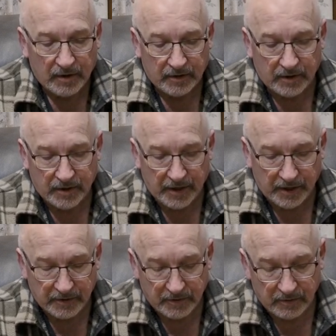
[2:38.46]
It
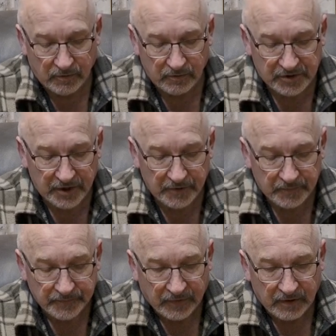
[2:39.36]
had also
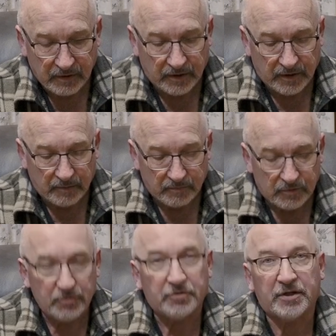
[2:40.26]

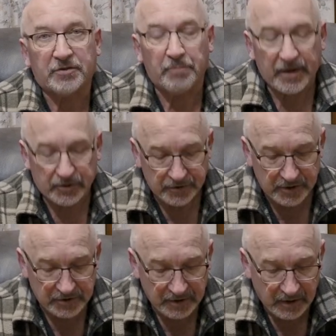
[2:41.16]
2 sets of
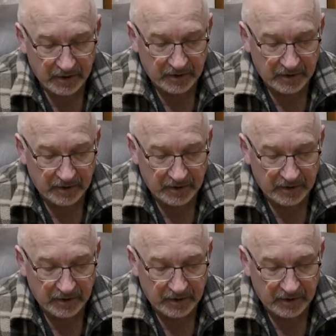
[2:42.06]
batteries.